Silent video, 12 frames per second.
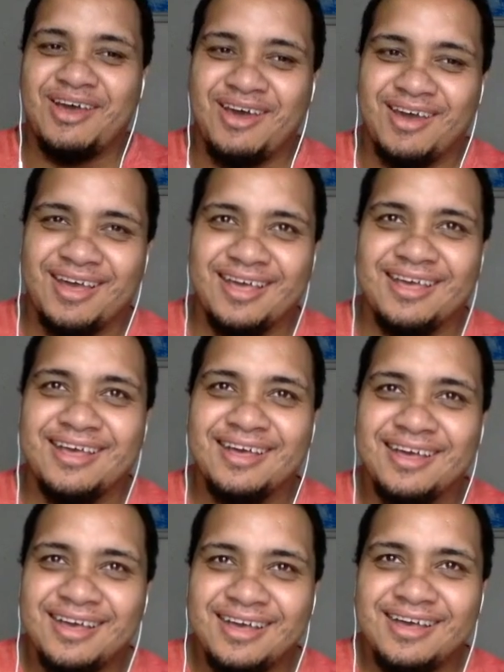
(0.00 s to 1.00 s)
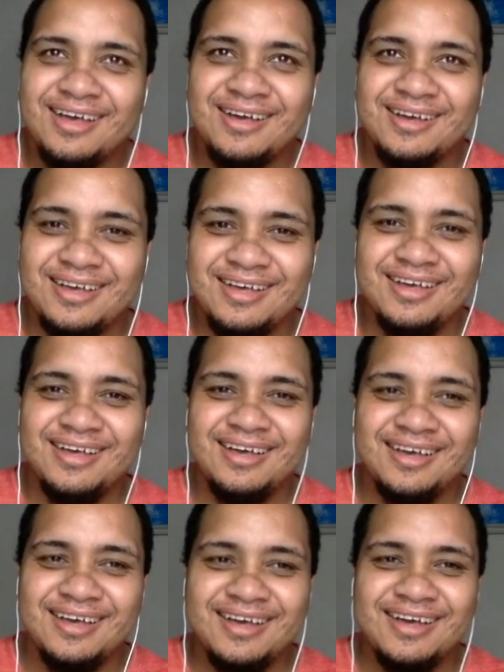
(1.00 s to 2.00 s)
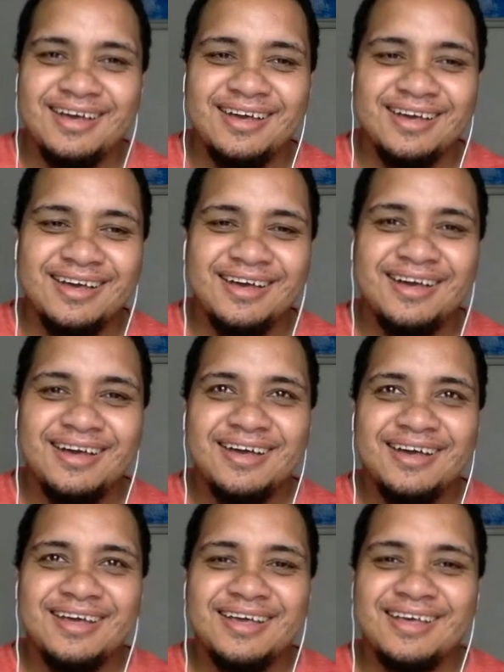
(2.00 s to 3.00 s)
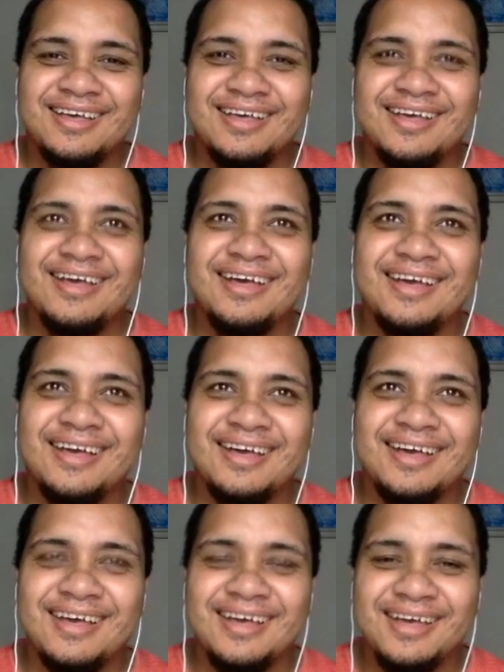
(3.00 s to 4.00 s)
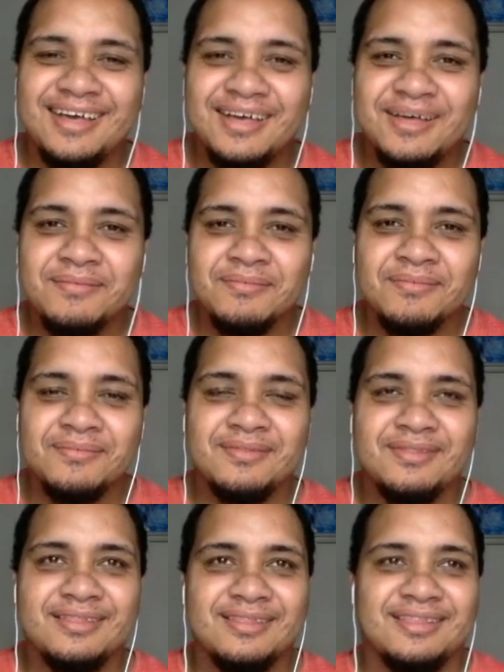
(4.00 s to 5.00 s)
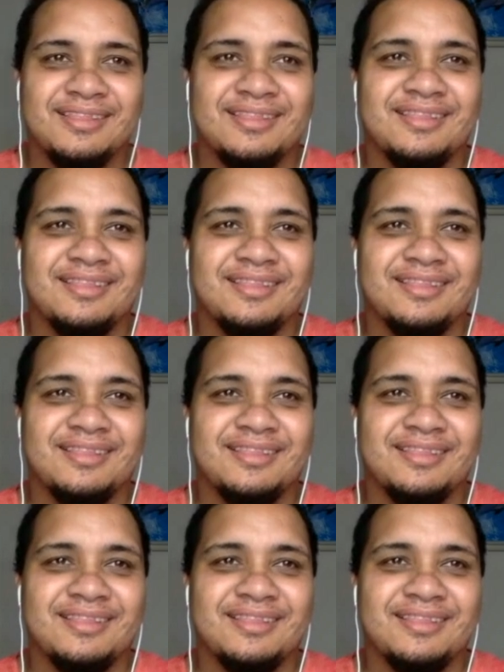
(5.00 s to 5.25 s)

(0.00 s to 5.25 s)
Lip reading: No words are spoken by the person on screen.